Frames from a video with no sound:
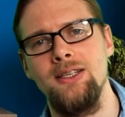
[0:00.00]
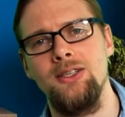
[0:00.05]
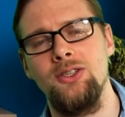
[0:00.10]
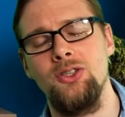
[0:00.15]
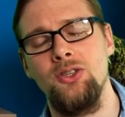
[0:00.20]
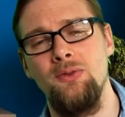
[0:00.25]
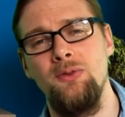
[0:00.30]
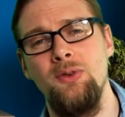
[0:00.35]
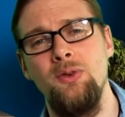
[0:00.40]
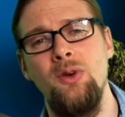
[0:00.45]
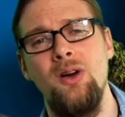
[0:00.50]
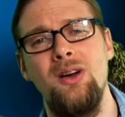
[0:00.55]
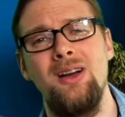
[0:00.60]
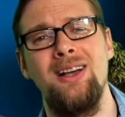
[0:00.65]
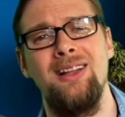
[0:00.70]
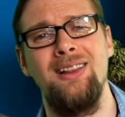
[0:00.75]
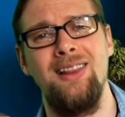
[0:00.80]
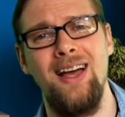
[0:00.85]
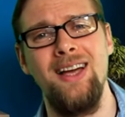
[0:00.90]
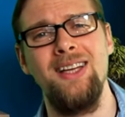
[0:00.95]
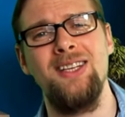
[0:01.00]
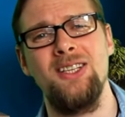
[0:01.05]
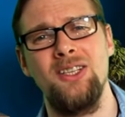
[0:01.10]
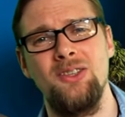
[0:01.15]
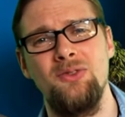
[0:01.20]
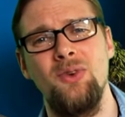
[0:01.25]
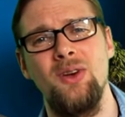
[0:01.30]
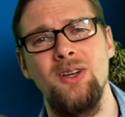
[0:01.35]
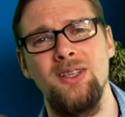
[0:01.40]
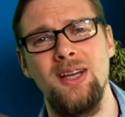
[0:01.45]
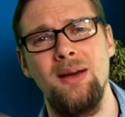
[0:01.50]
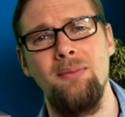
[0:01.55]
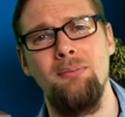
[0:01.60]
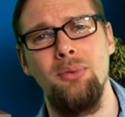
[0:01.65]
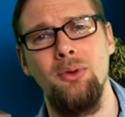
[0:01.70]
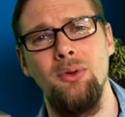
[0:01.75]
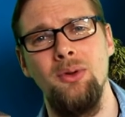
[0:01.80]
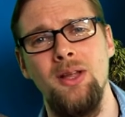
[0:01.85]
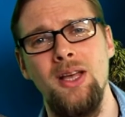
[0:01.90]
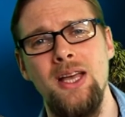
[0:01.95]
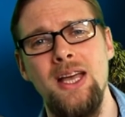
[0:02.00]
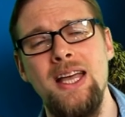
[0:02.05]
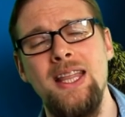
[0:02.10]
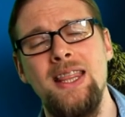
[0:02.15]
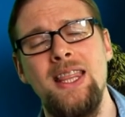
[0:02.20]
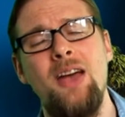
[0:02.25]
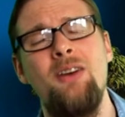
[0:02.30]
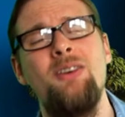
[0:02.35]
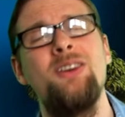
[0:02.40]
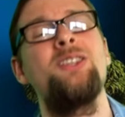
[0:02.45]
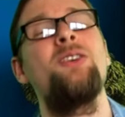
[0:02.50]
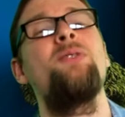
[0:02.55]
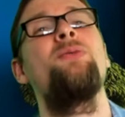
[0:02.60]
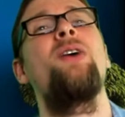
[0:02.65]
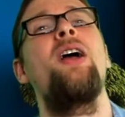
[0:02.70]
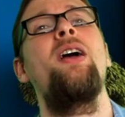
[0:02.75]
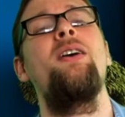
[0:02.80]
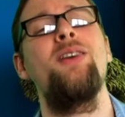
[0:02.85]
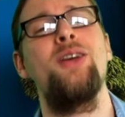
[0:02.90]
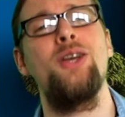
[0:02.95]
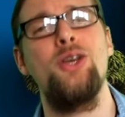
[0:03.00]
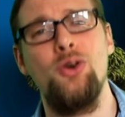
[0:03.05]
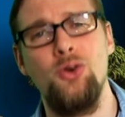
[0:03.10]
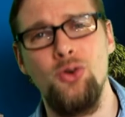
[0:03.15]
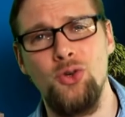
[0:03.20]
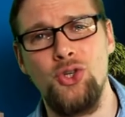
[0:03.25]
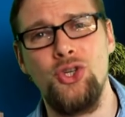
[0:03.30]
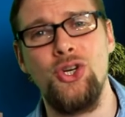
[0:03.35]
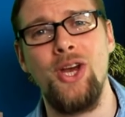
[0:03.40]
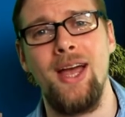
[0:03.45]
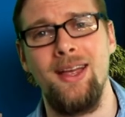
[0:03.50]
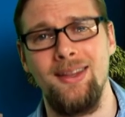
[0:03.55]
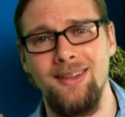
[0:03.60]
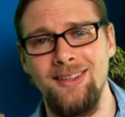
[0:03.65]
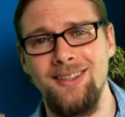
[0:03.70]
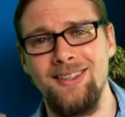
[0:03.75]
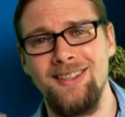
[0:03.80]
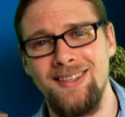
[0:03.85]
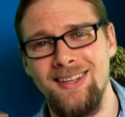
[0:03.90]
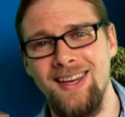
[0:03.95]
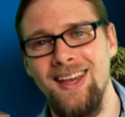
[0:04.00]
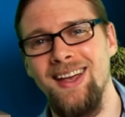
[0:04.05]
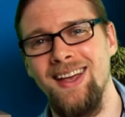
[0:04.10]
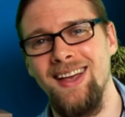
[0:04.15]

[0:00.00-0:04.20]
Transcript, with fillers: So if you've got colitis, for example, there is a very good chance,